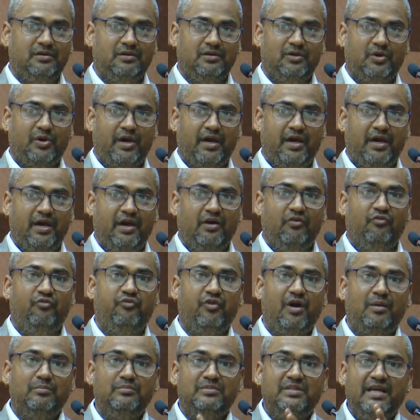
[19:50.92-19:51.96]
Okay.
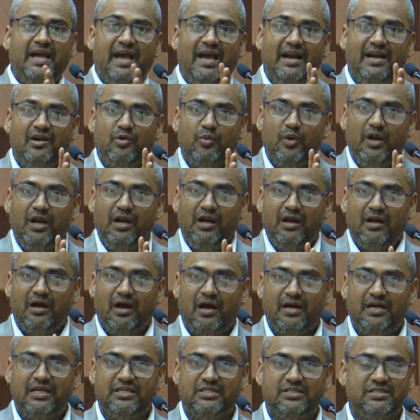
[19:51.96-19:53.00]
From there it will
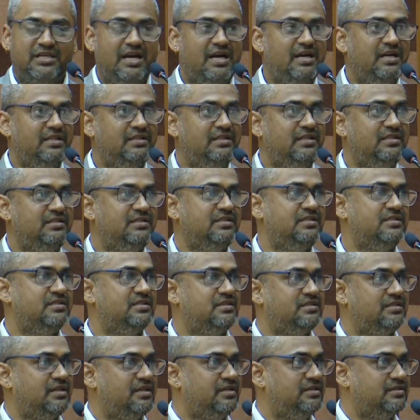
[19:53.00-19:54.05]
understand and then
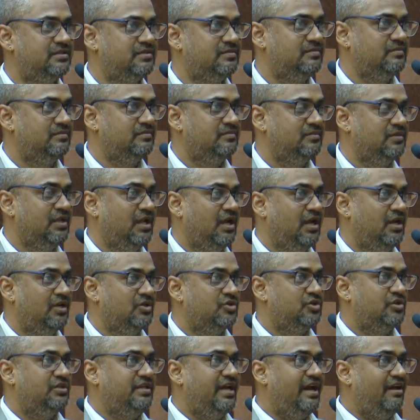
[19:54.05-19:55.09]
synthesize.
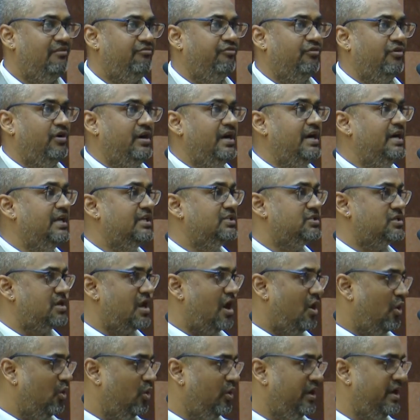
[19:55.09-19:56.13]
So therefore it is
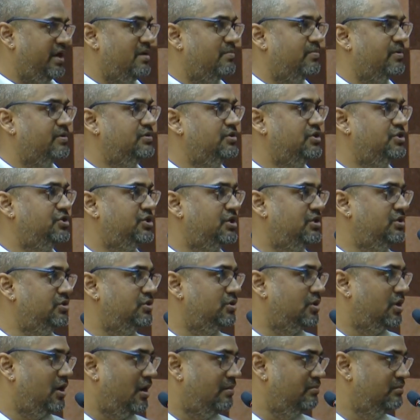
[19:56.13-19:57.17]
now in a position
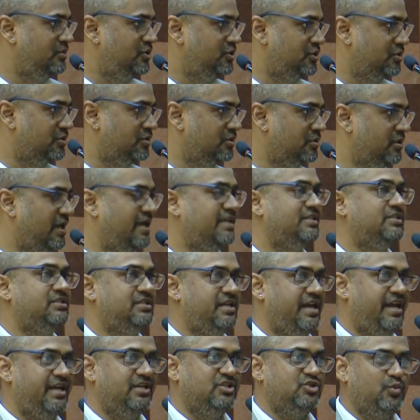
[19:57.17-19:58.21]
to come to a
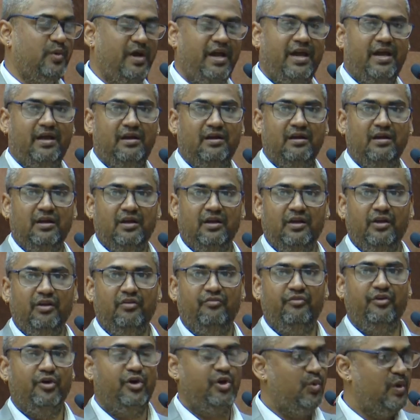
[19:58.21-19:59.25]
stage where
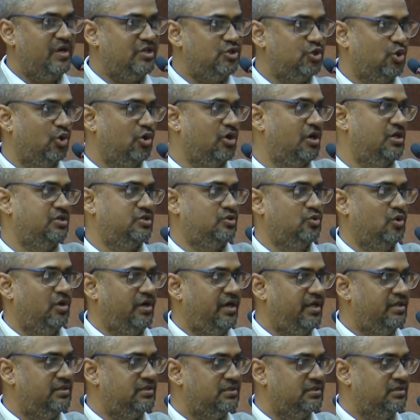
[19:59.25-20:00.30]
if you give a show cause
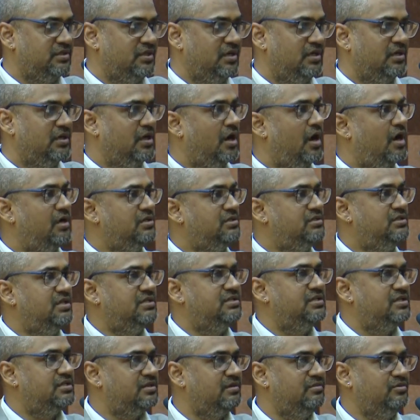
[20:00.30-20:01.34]
notice Ask the
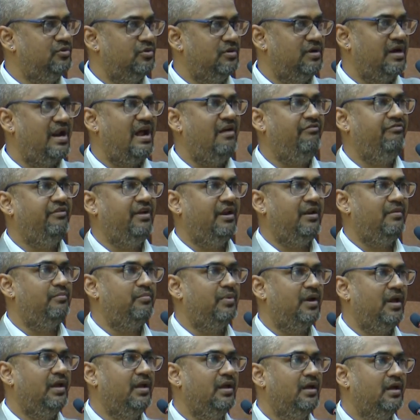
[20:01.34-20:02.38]
system to draft a
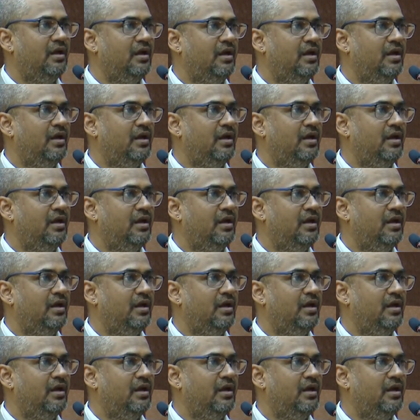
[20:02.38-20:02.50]
reply.